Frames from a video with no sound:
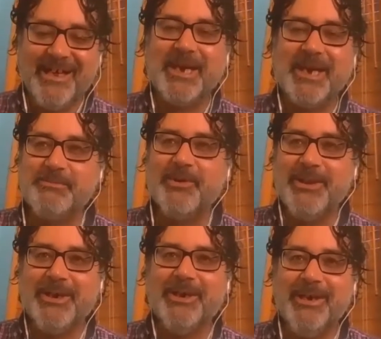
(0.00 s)
That's actually
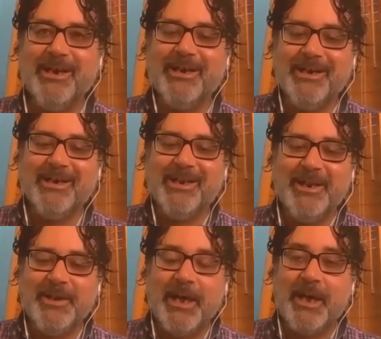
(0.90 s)
pretty good, yeah.
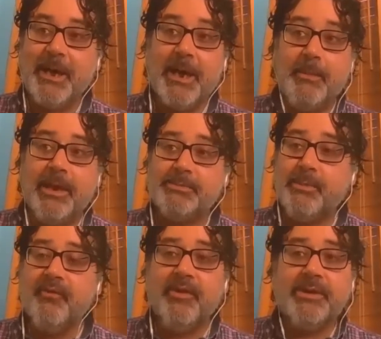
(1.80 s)
It makes
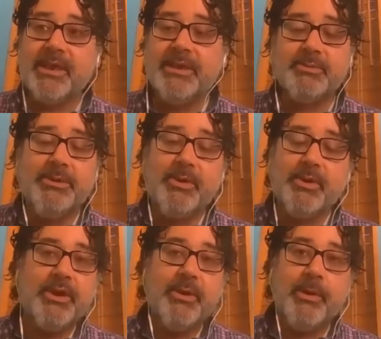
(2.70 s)
perfect sense when you
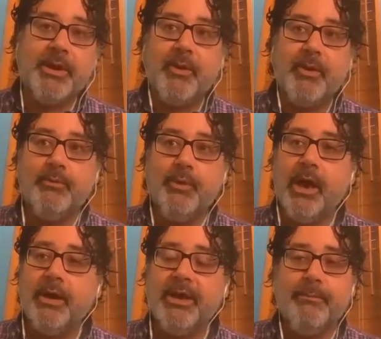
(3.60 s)
think about it, right?
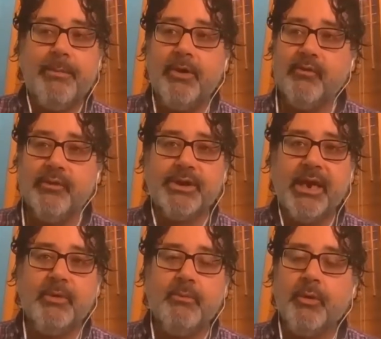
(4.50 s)
We all get better over
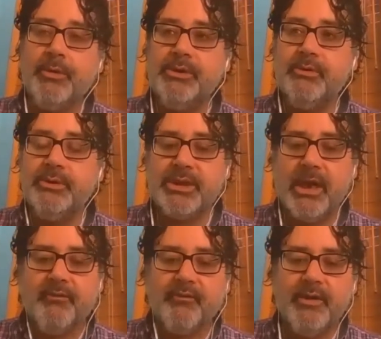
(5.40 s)
time the more we do
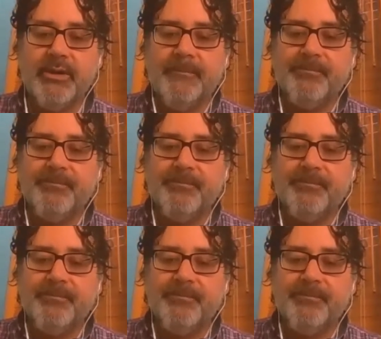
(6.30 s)
stuff.